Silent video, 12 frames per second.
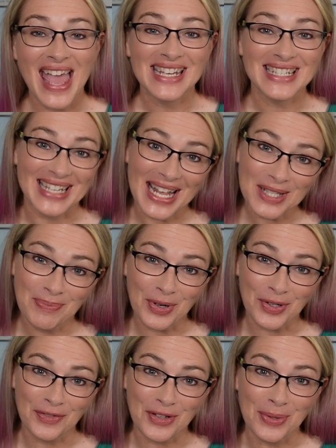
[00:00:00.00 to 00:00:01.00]
Today's
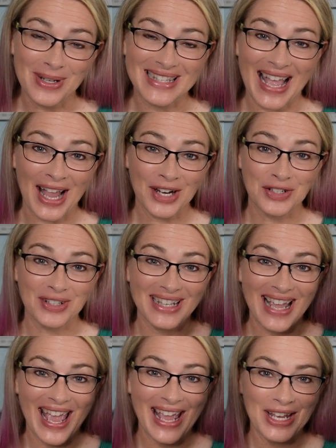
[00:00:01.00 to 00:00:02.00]
book review is
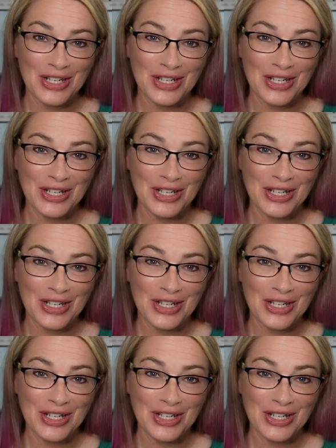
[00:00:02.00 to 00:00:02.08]
actually a